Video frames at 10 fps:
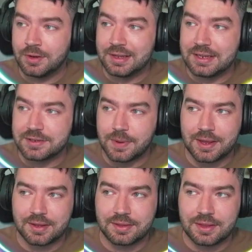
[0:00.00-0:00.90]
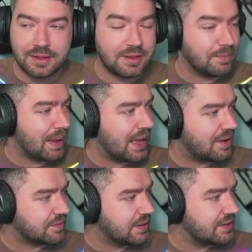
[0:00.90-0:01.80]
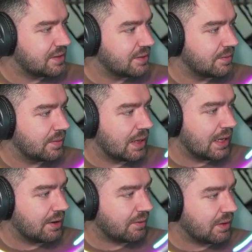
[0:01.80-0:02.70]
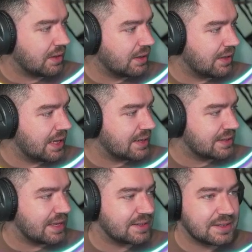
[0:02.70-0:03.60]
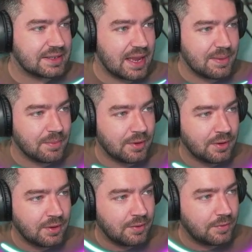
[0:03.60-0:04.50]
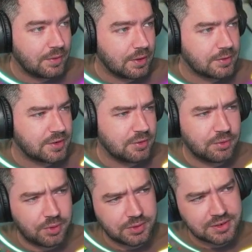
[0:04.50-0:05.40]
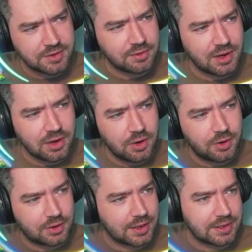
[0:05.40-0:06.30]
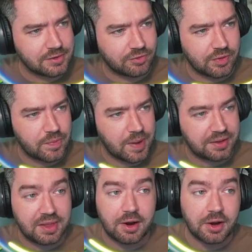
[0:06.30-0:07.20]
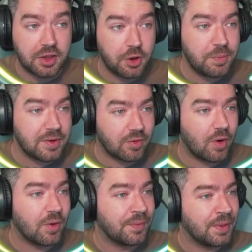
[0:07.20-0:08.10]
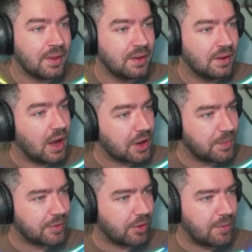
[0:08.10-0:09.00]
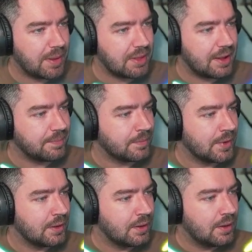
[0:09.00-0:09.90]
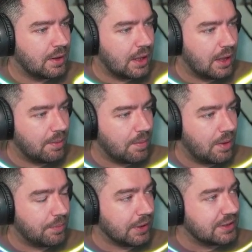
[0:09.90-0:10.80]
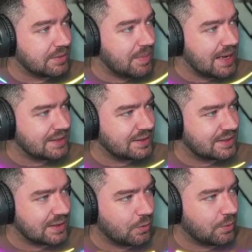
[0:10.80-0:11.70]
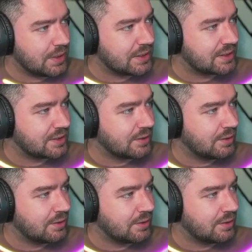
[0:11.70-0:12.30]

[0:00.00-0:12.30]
is where the path is, and I'm gonna guess that's the same for those 2, although it doesn't look like there's a river back there. I could be wrong. I could be wrong about that. But it's amazing to see all this.